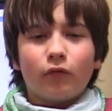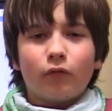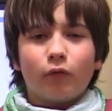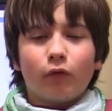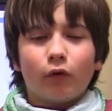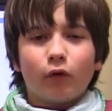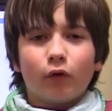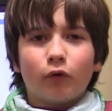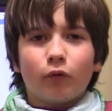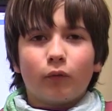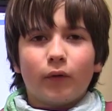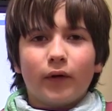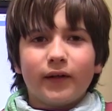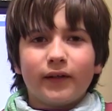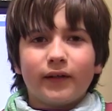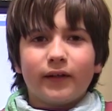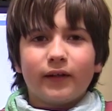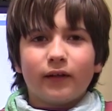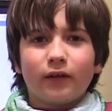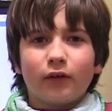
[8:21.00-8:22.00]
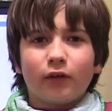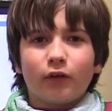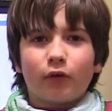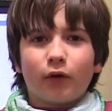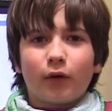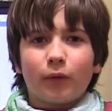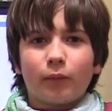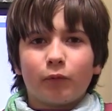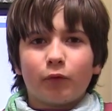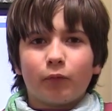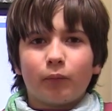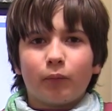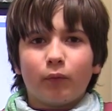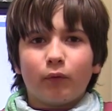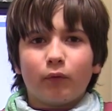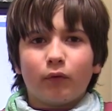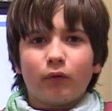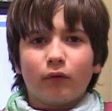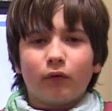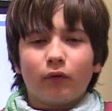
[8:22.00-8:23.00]
For one kilogram
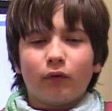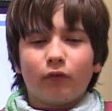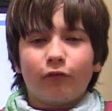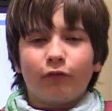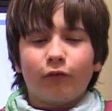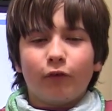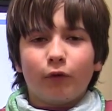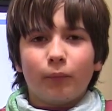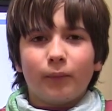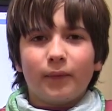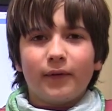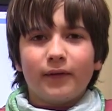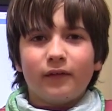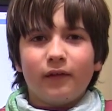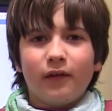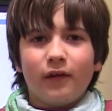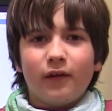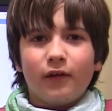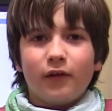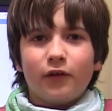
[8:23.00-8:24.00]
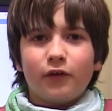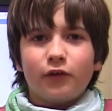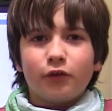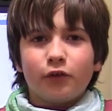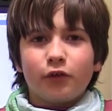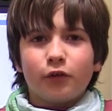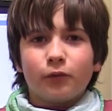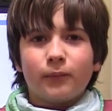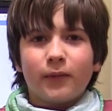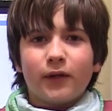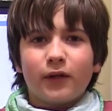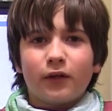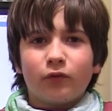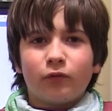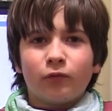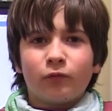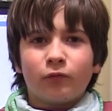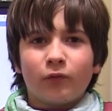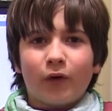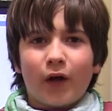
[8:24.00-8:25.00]
spool of filament, you can make
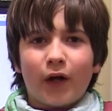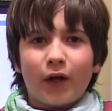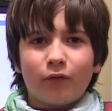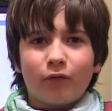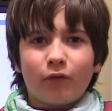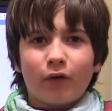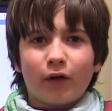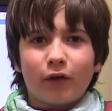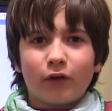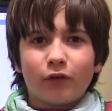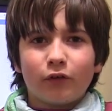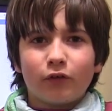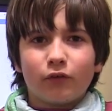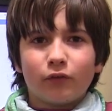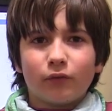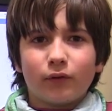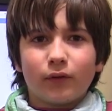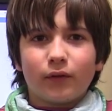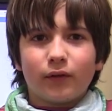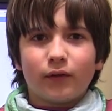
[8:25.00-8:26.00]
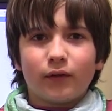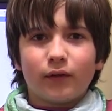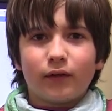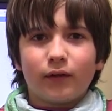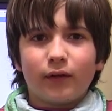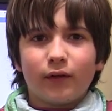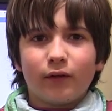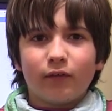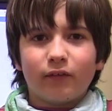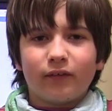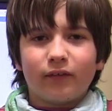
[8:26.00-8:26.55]
500 ear